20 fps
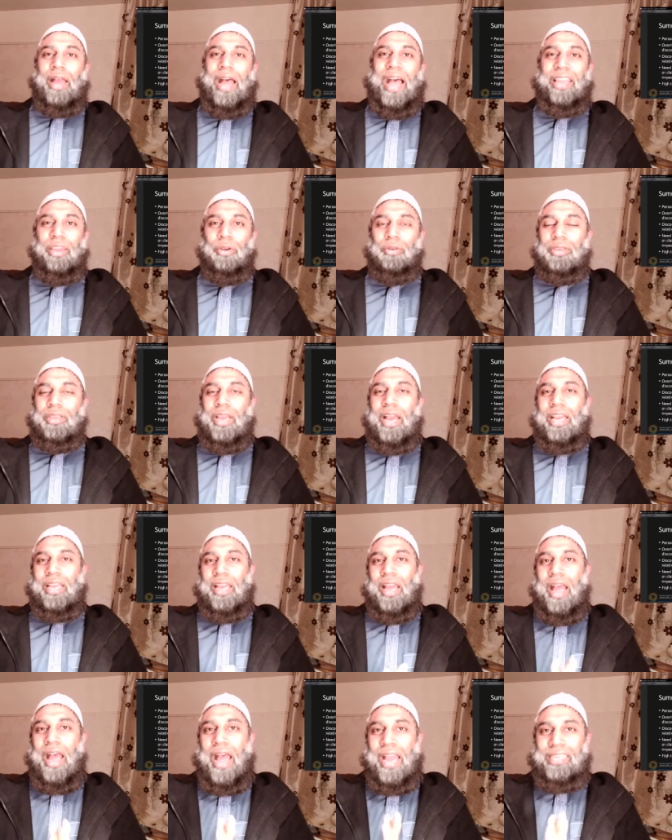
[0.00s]

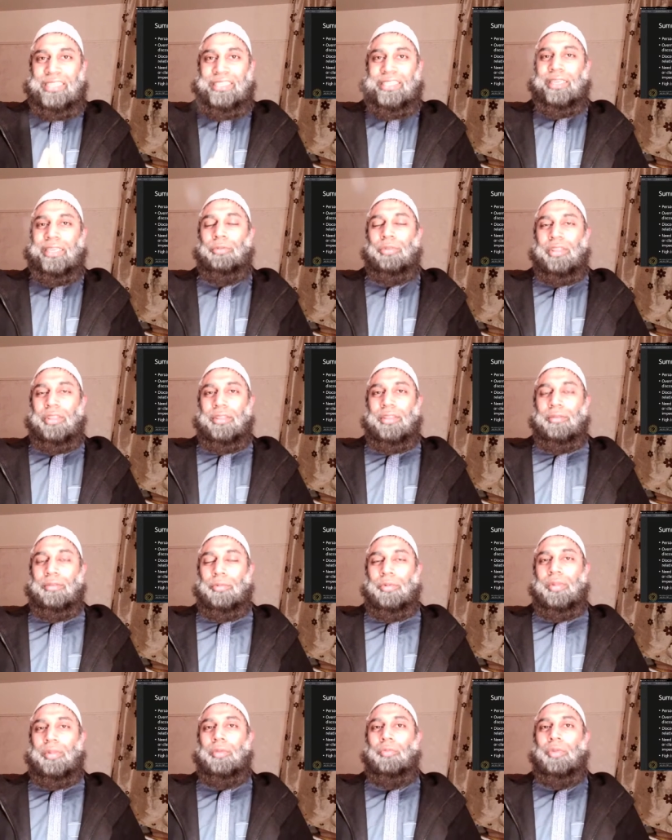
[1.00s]
I deal
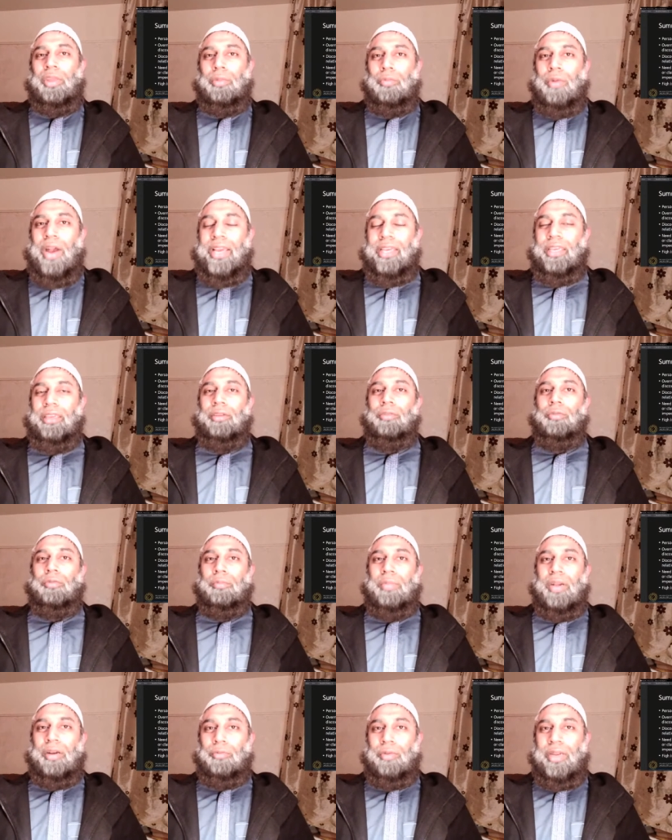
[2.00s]
with wahi,
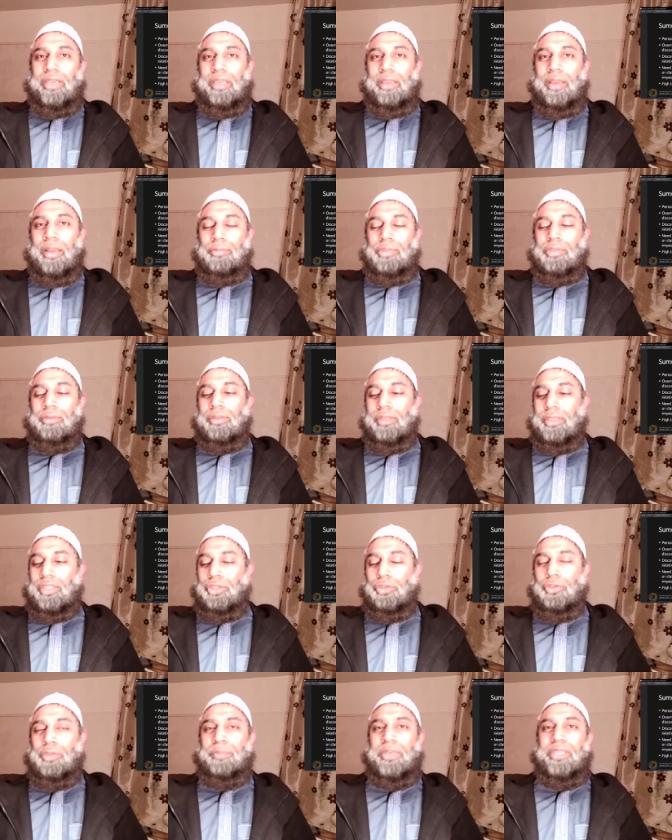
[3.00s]
but when it comes to
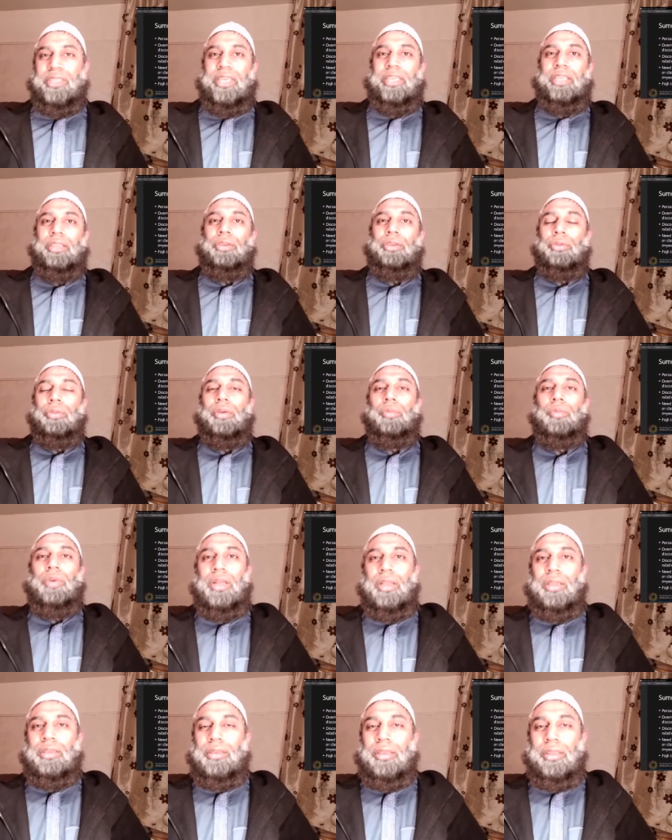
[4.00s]
issues pertaining to the
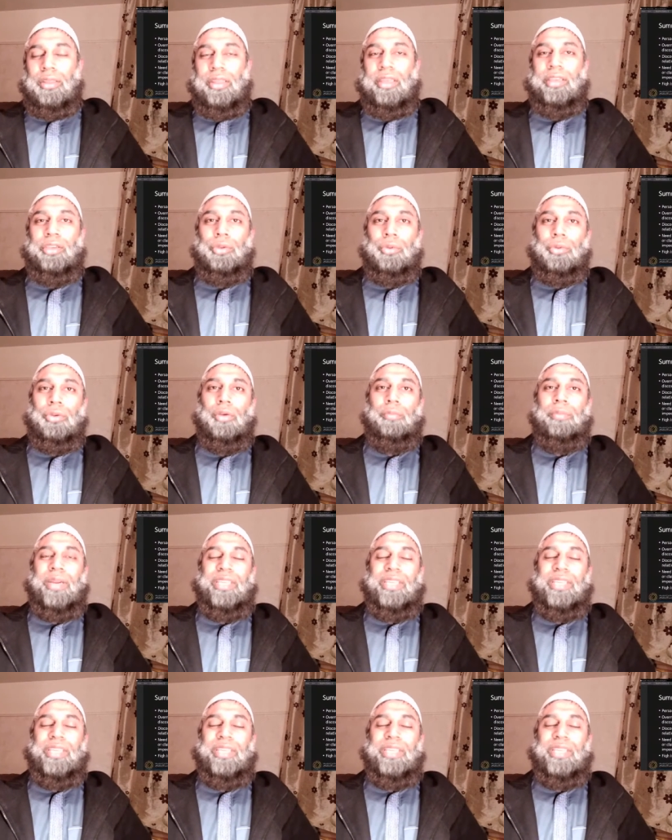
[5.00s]
world, then you know